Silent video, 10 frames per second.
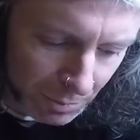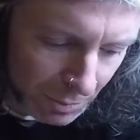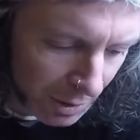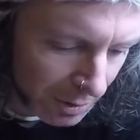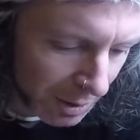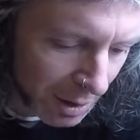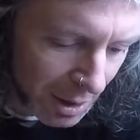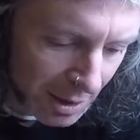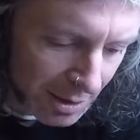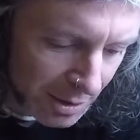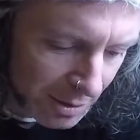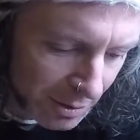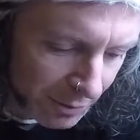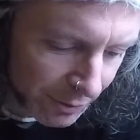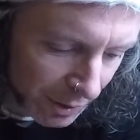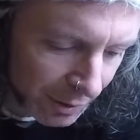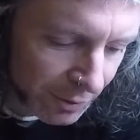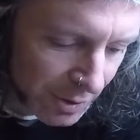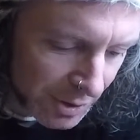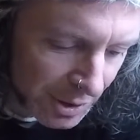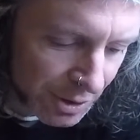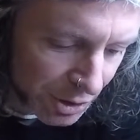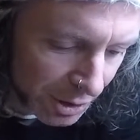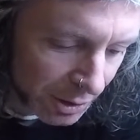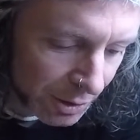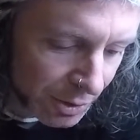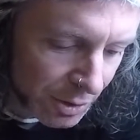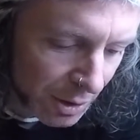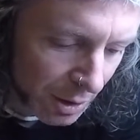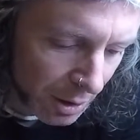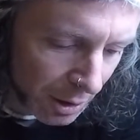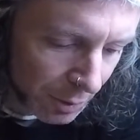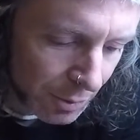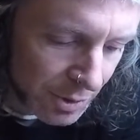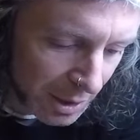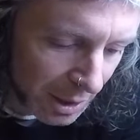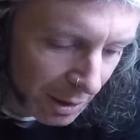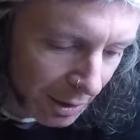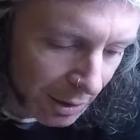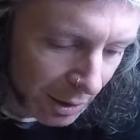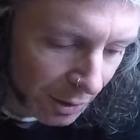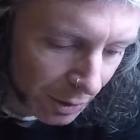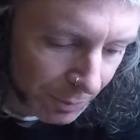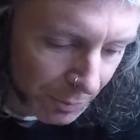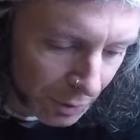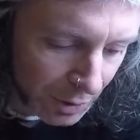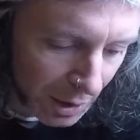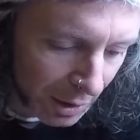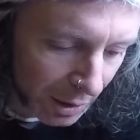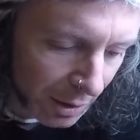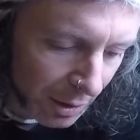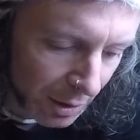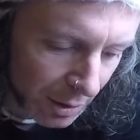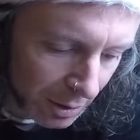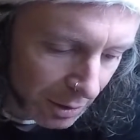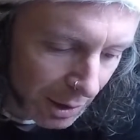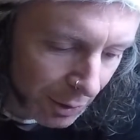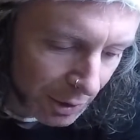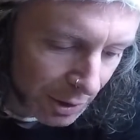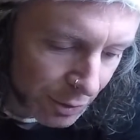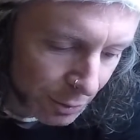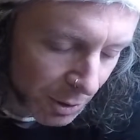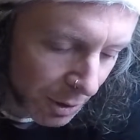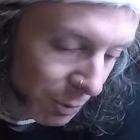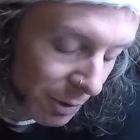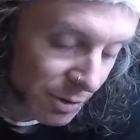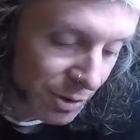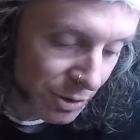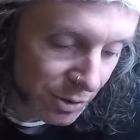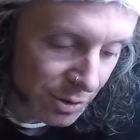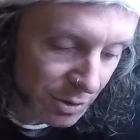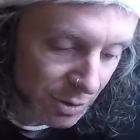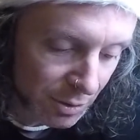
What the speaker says: In the last 5 to 6 years, I would say, like, you know, okay, and now I got to a point where it's just